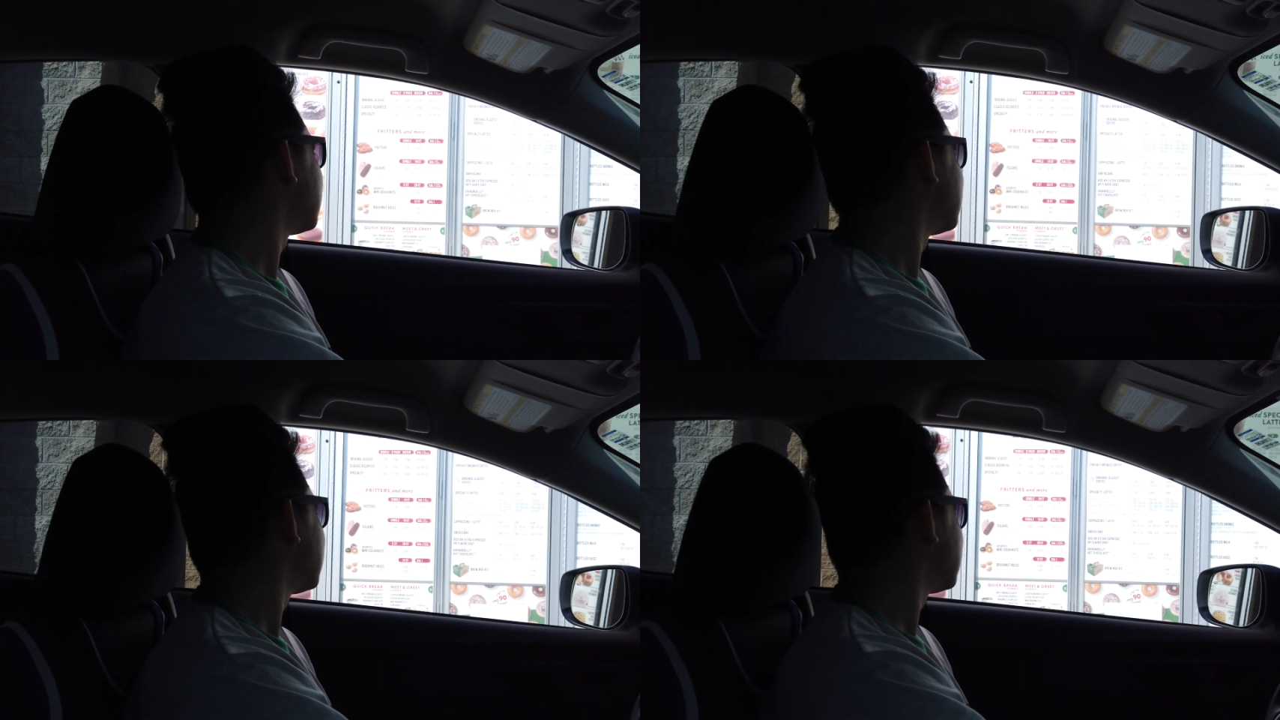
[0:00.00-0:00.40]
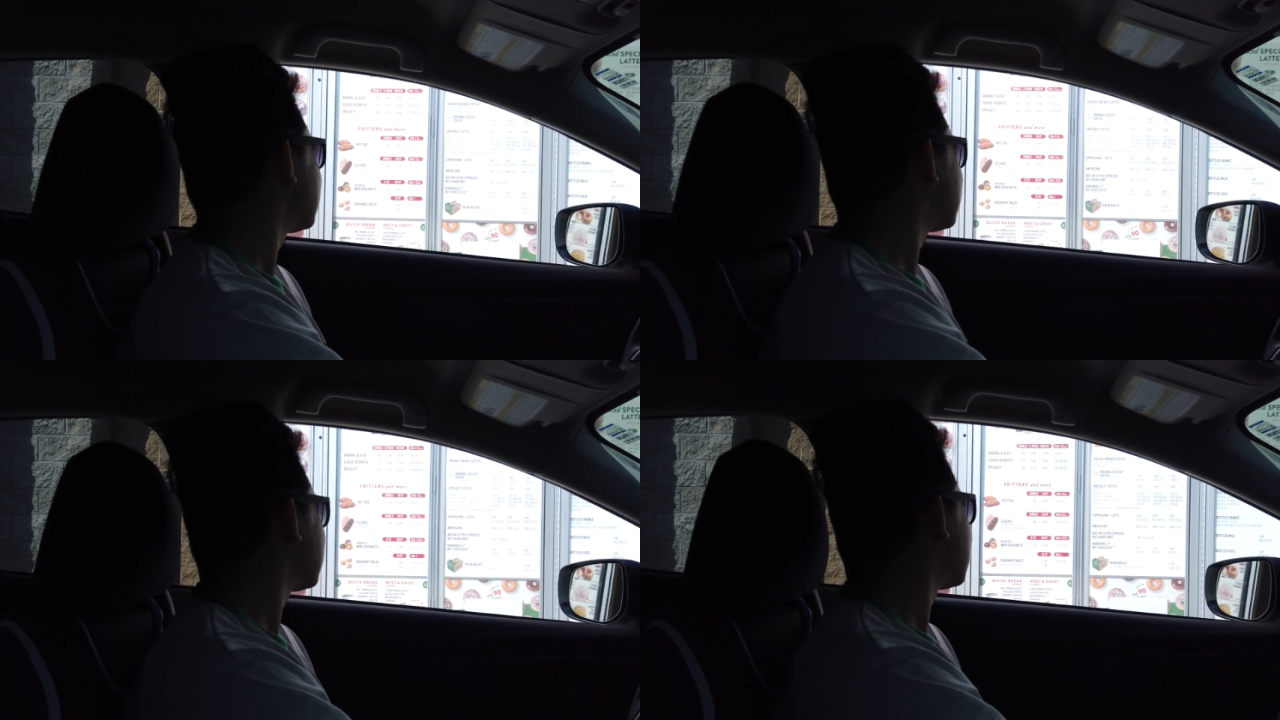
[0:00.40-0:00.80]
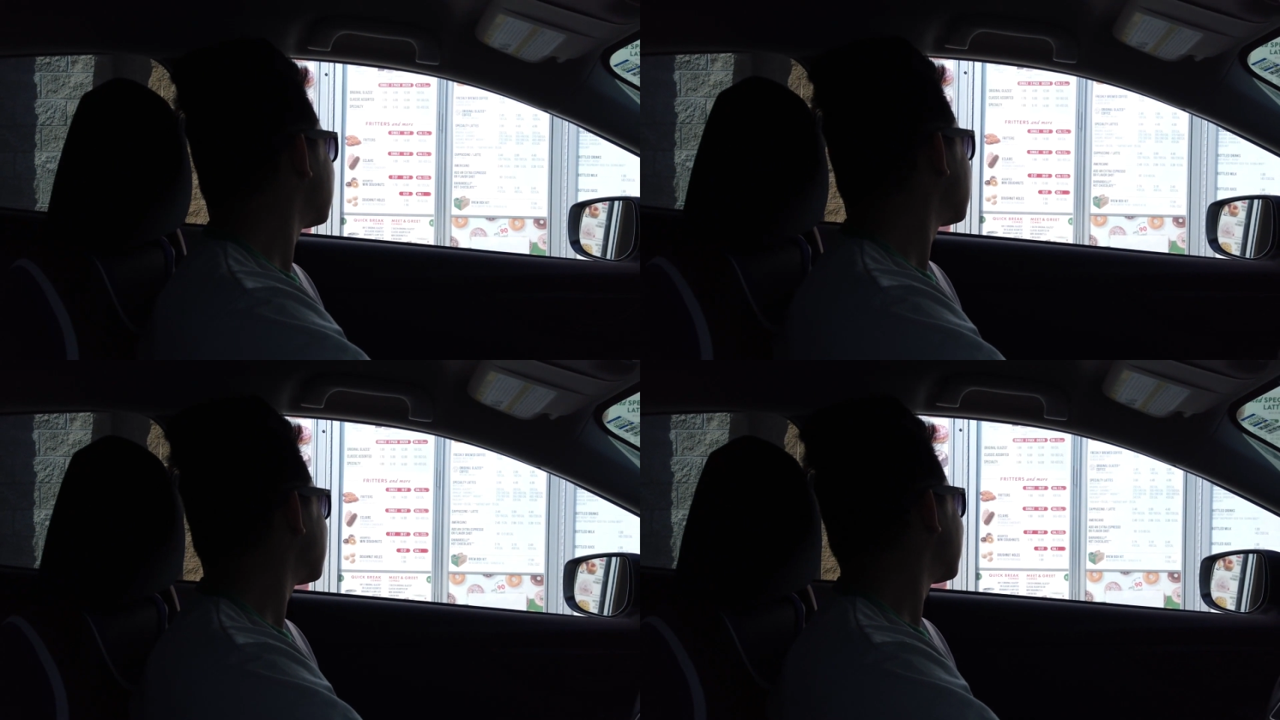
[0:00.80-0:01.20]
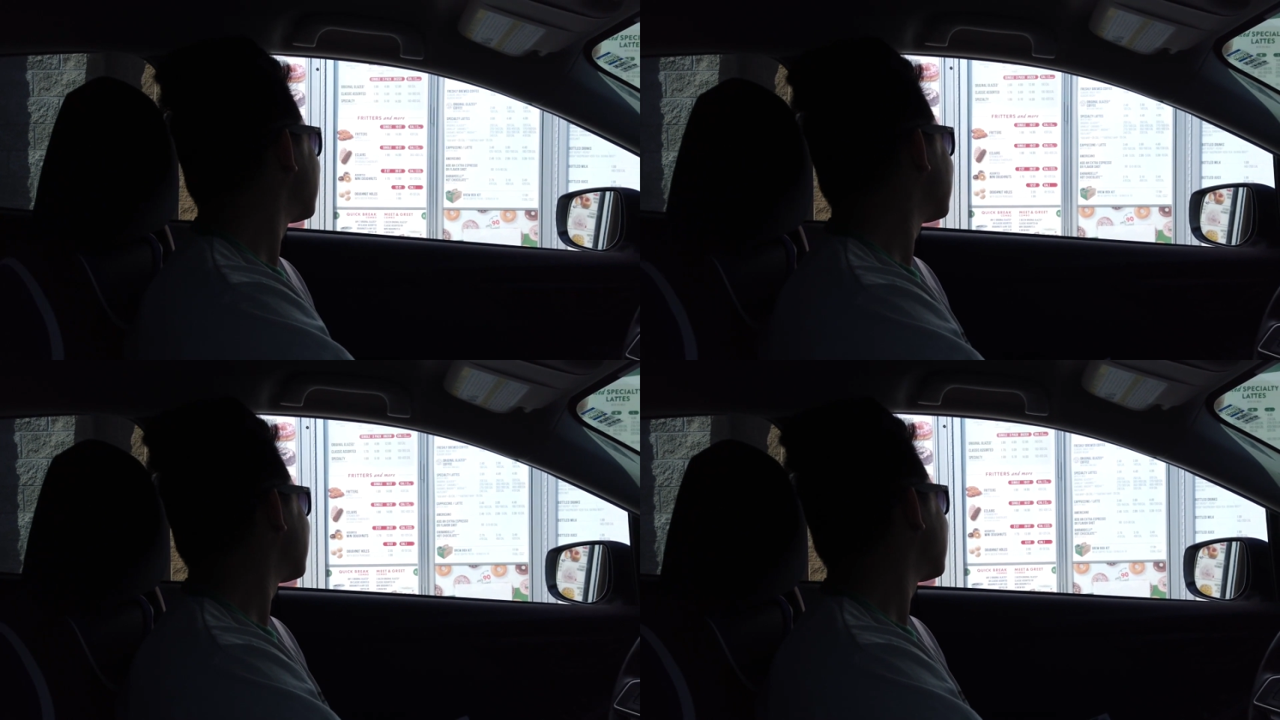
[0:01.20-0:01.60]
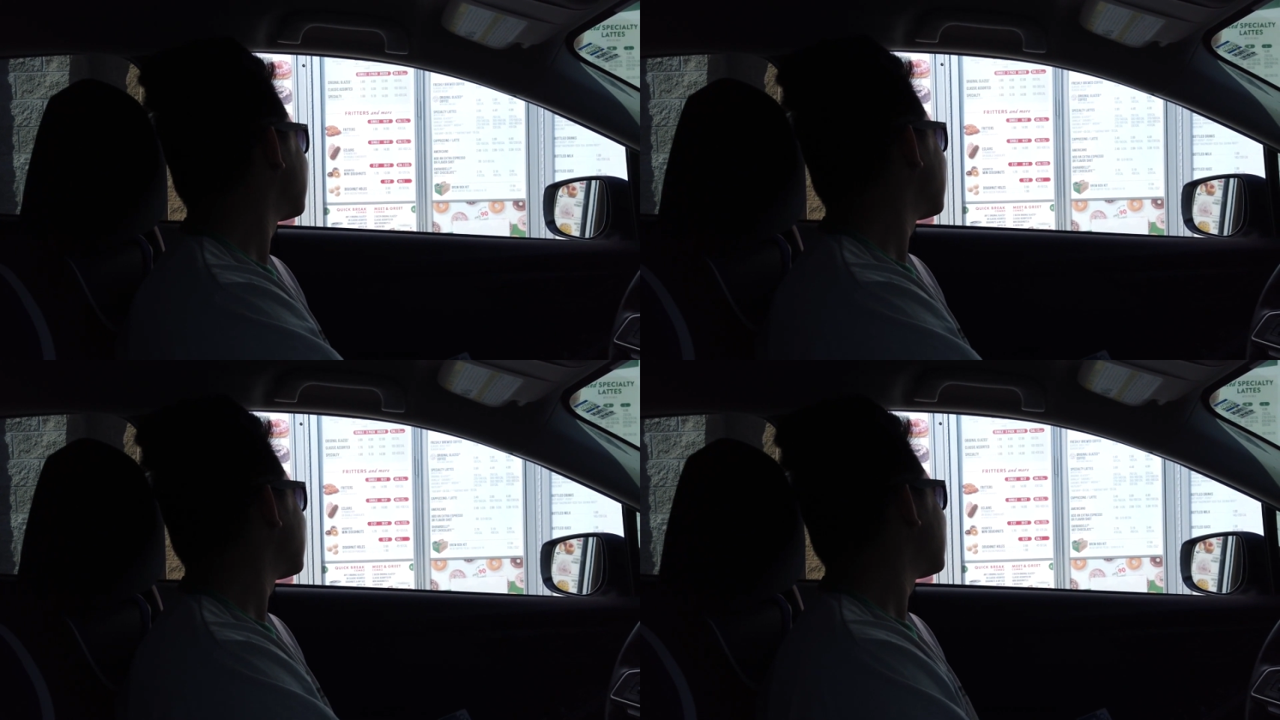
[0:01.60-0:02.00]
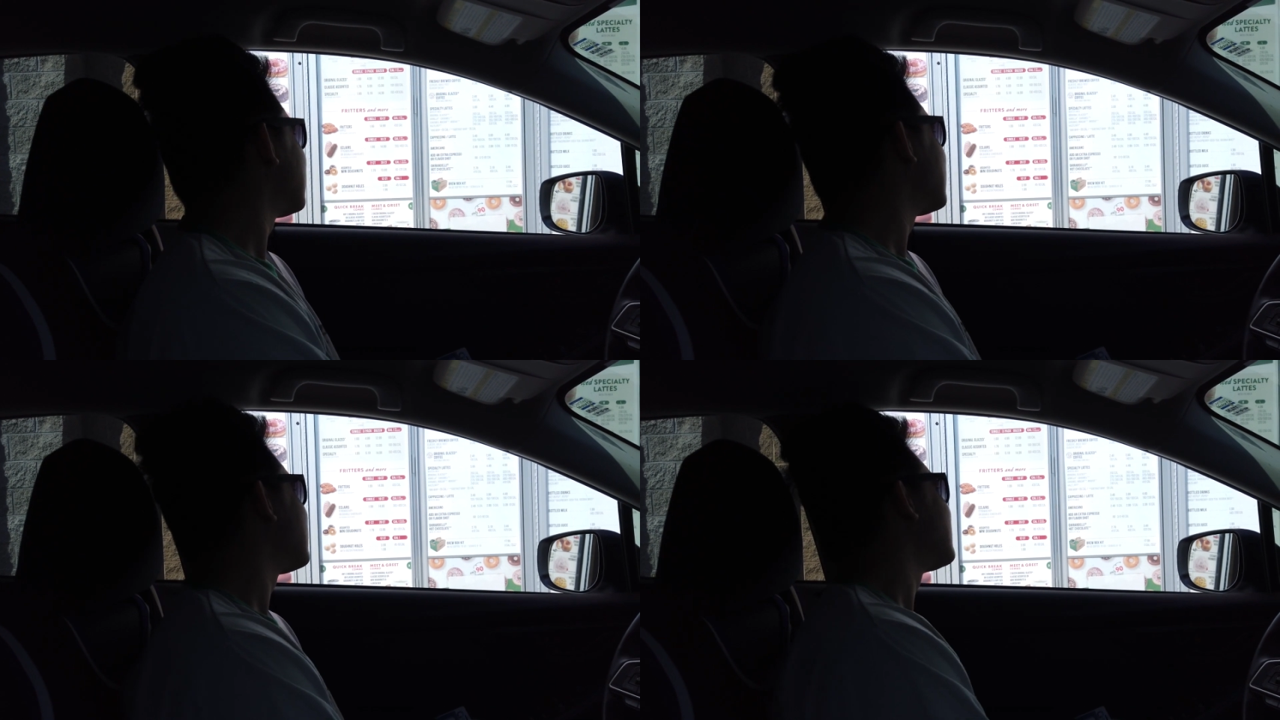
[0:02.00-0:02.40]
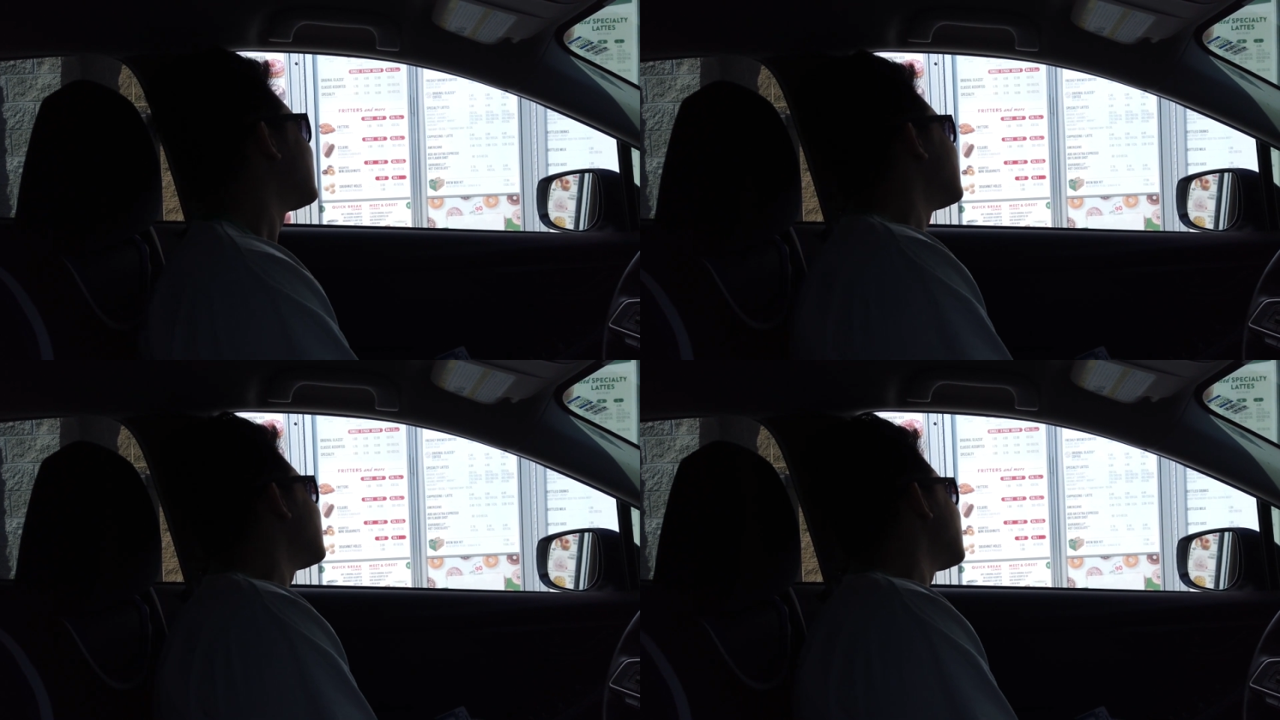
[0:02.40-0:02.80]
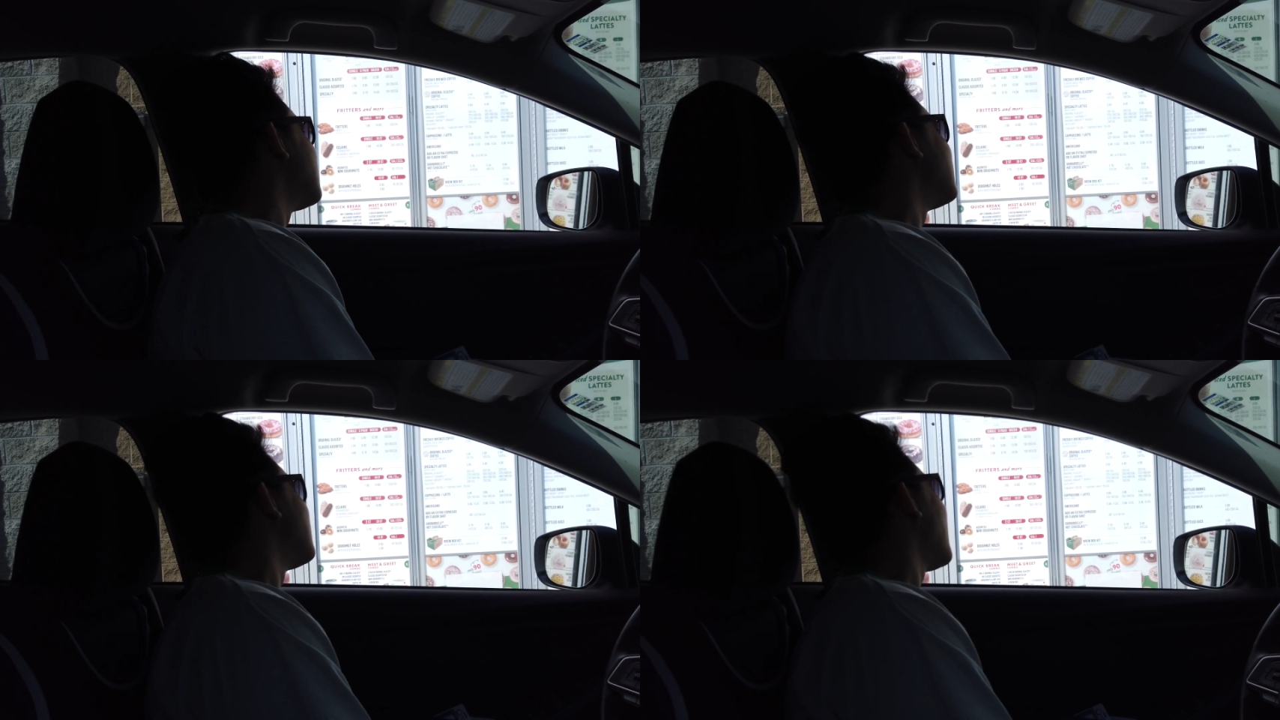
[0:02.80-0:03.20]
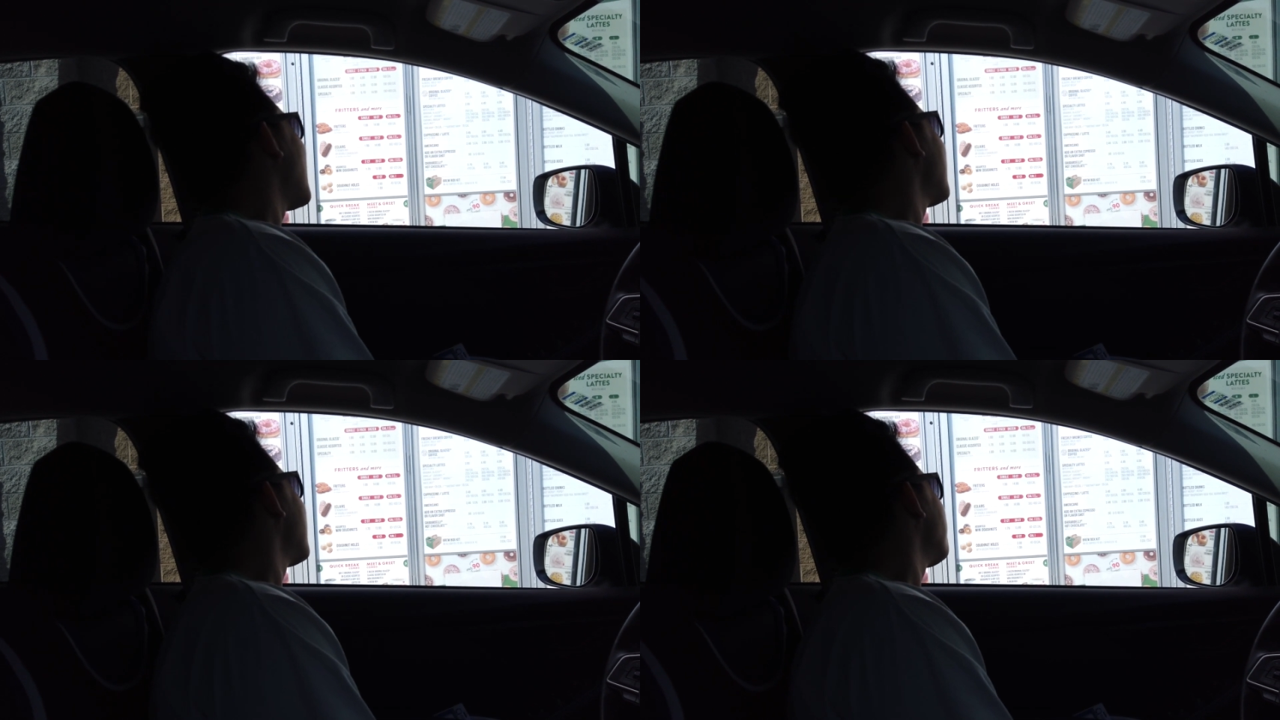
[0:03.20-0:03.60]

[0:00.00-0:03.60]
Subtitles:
(no speaker visible)